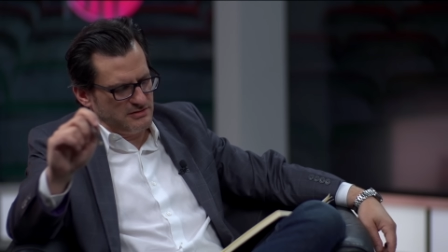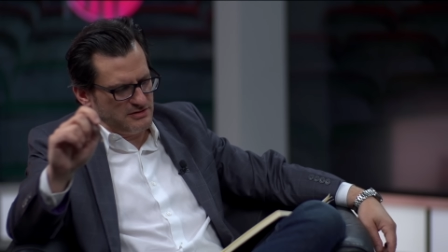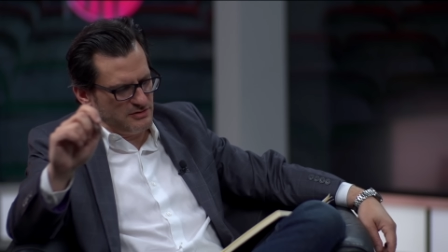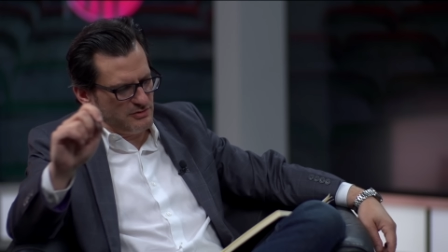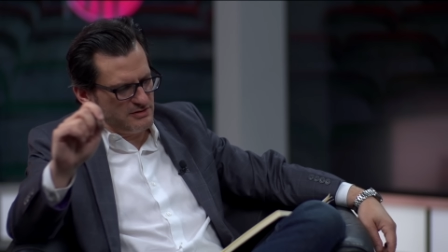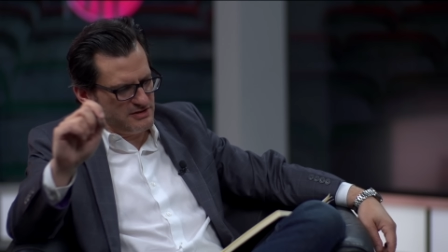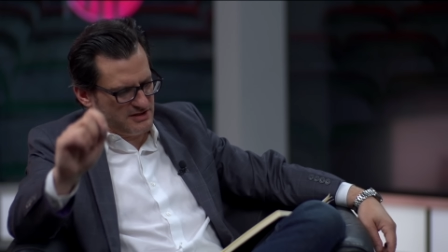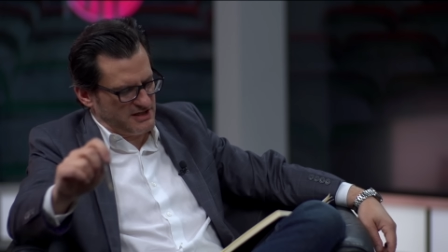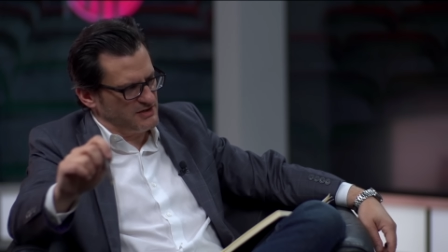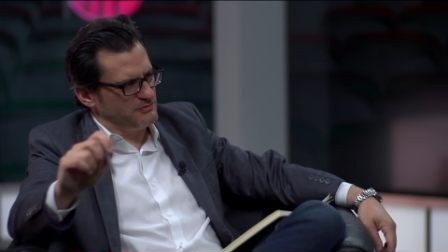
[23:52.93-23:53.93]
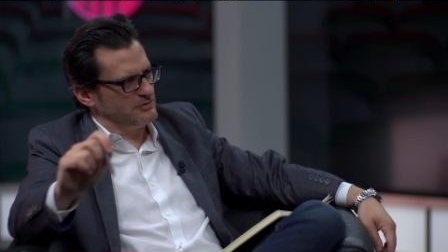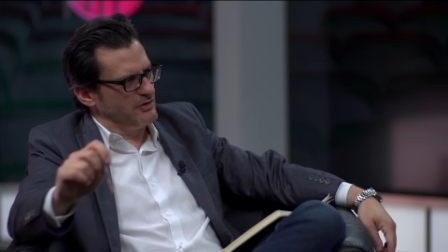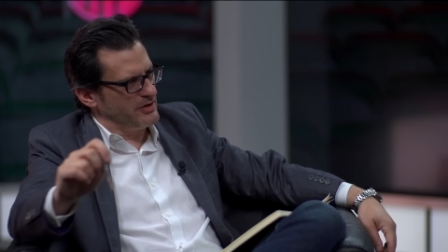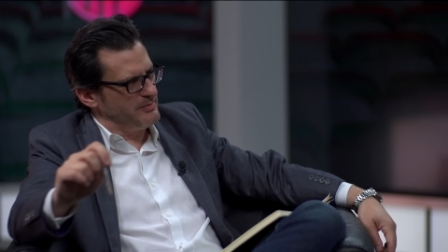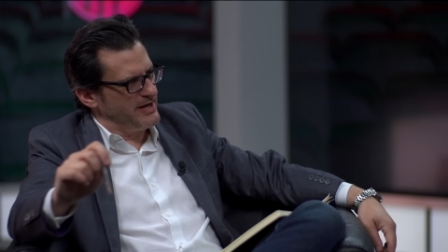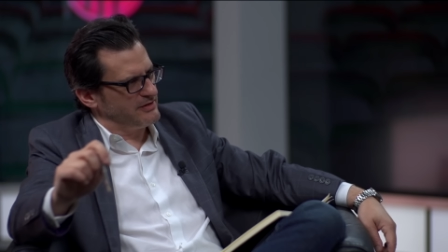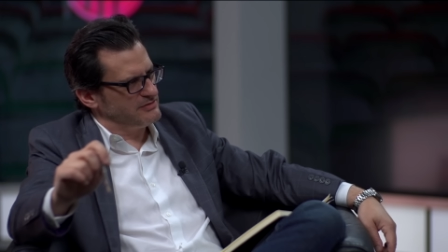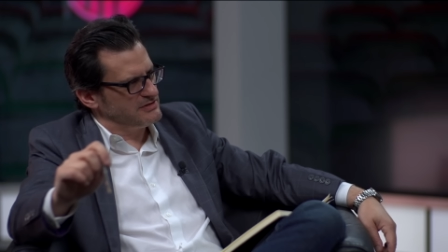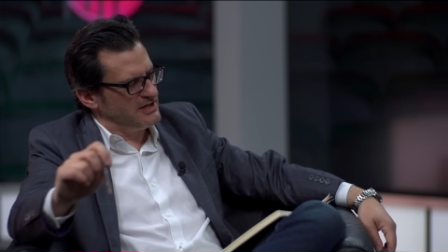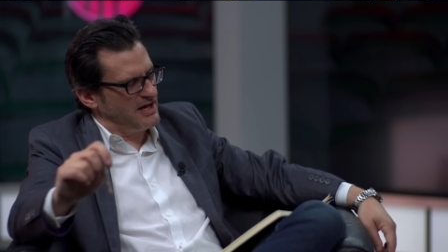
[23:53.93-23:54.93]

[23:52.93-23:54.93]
to a successful grown-up actress.